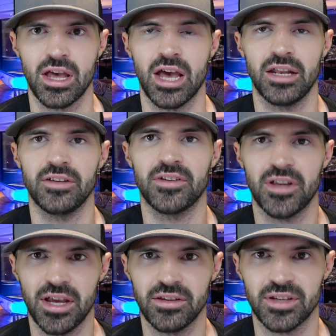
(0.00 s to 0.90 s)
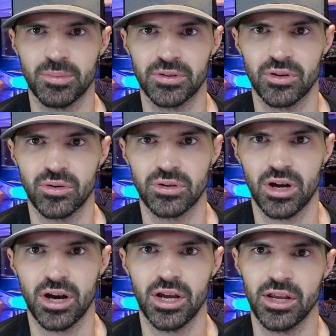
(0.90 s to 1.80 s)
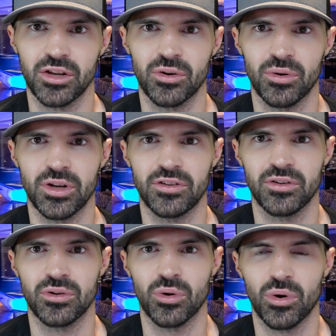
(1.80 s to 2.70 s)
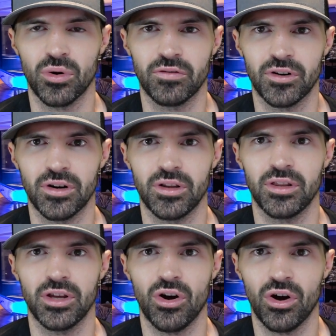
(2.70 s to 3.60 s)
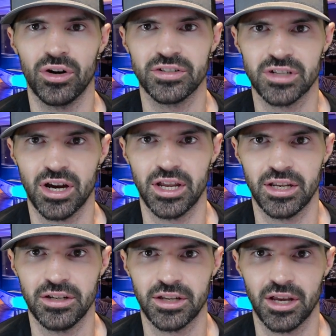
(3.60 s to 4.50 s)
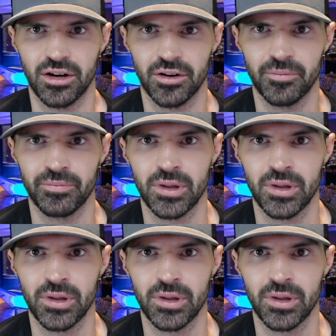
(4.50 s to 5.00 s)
and in today's episode I'm going to go over the RSI indicator.